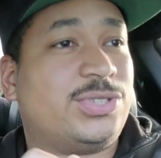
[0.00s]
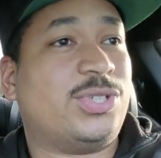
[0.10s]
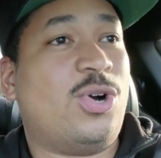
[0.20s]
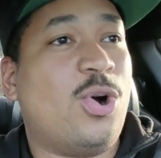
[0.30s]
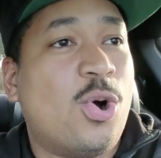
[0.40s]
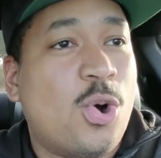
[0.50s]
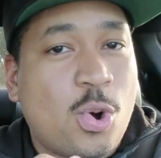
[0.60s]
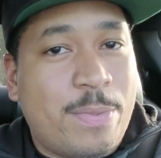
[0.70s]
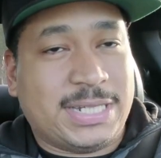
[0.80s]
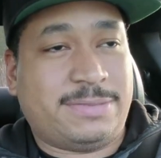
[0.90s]

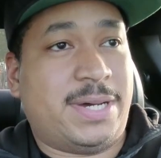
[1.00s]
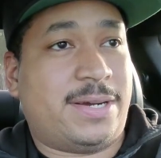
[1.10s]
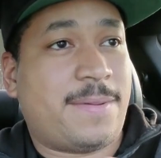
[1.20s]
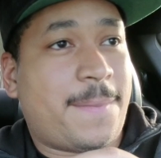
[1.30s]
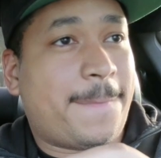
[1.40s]
so much better.